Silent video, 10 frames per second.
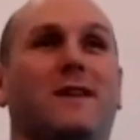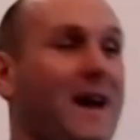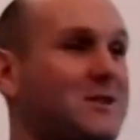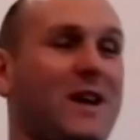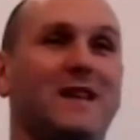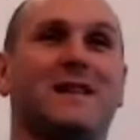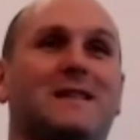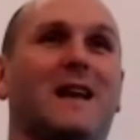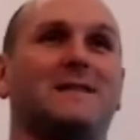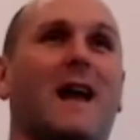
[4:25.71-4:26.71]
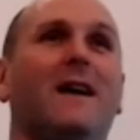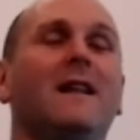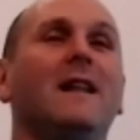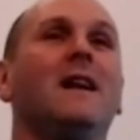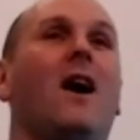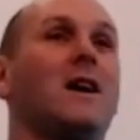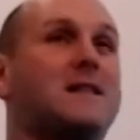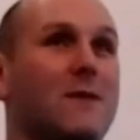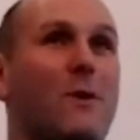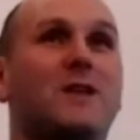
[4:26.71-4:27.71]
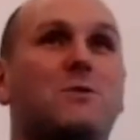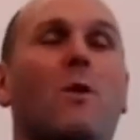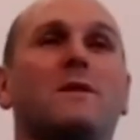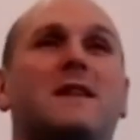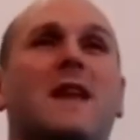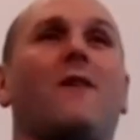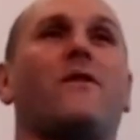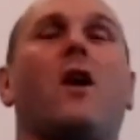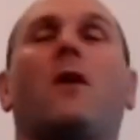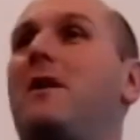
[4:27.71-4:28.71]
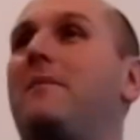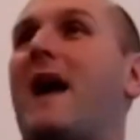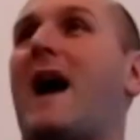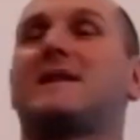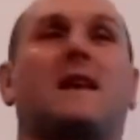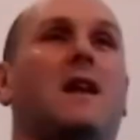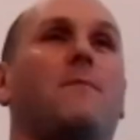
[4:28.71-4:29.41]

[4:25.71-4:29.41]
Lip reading: Yeah, Jesus says that. I said, which one was that, if you don't mind me asking?